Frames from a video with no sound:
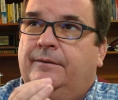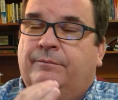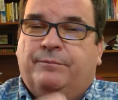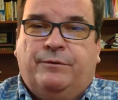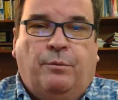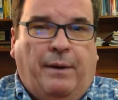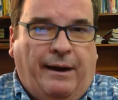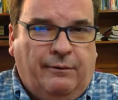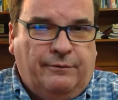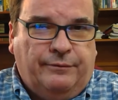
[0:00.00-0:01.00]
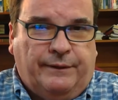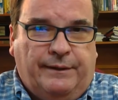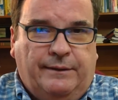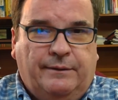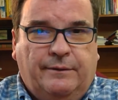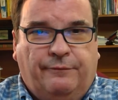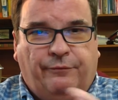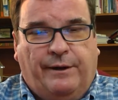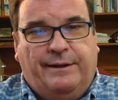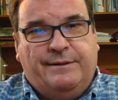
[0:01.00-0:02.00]
So powerfully, a
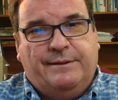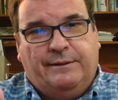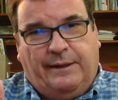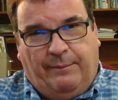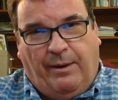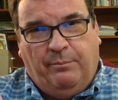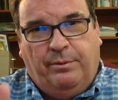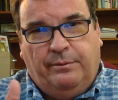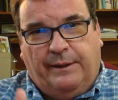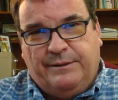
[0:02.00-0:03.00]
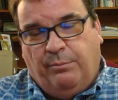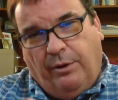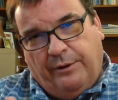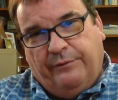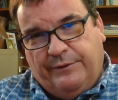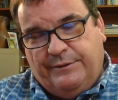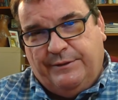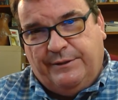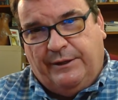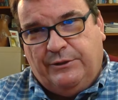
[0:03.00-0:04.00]
phrase that came up as a part of this
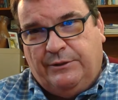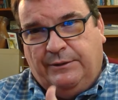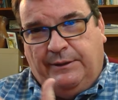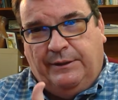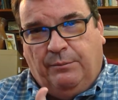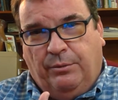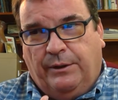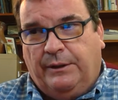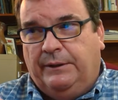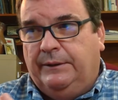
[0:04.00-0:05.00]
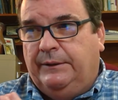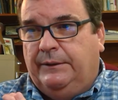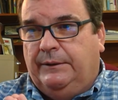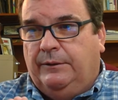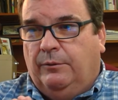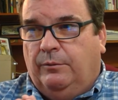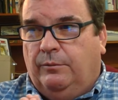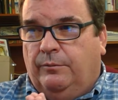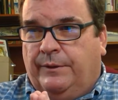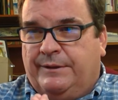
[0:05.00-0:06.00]
discussion in the book
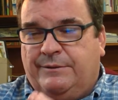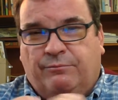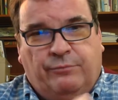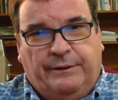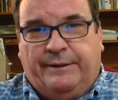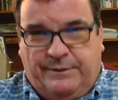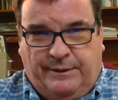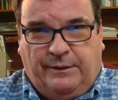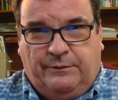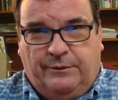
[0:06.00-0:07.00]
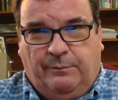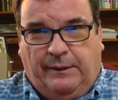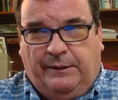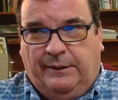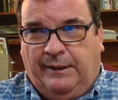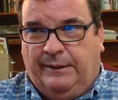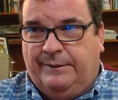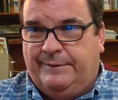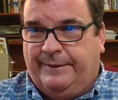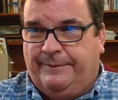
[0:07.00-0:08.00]
that's really stuck to me,
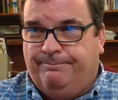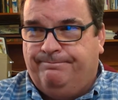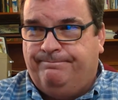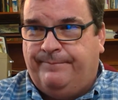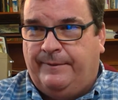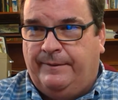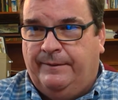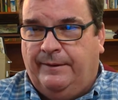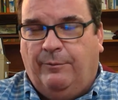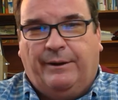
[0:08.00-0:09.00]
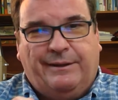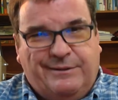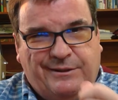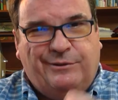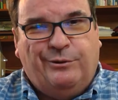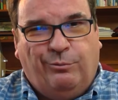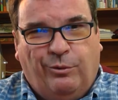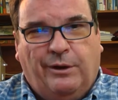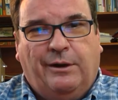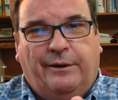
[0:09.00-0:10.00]
and I want to continue to
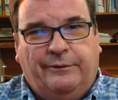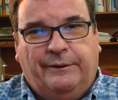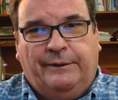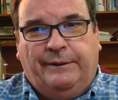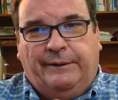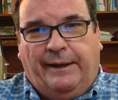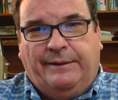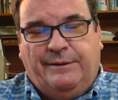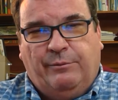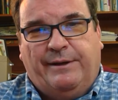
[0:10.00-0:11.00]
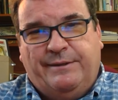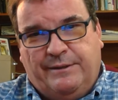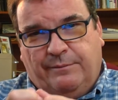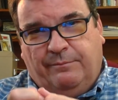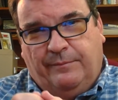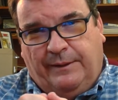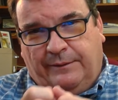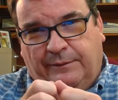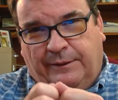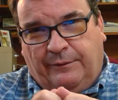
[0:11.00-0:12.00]
work on anti-racism
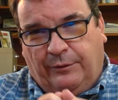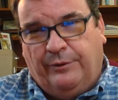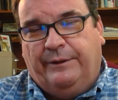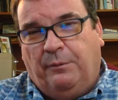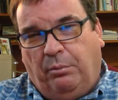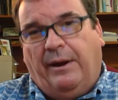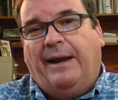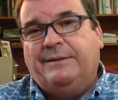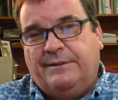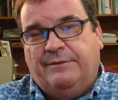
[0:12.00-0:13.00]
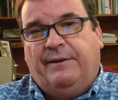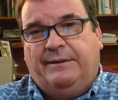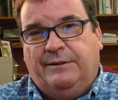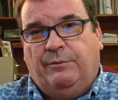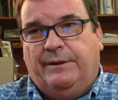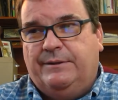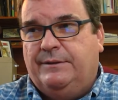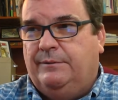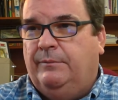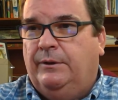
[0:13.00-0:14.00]
and learning the practice of anti-racism